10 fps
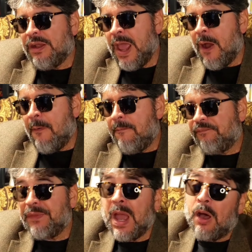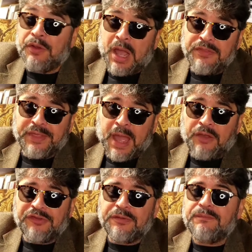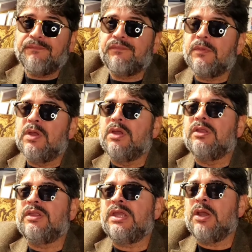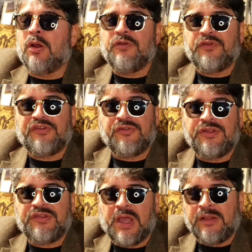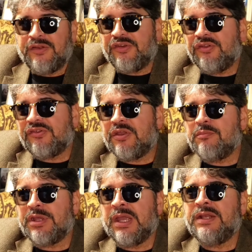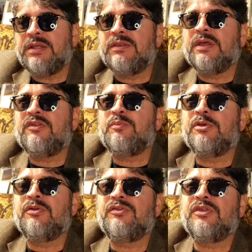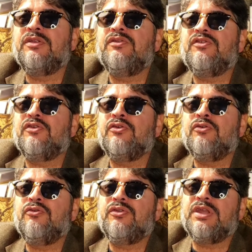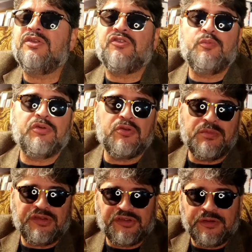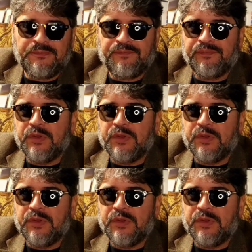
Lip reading: Now, HAL 9000, the artificial intelligence companion that is built into the Jupiter mission,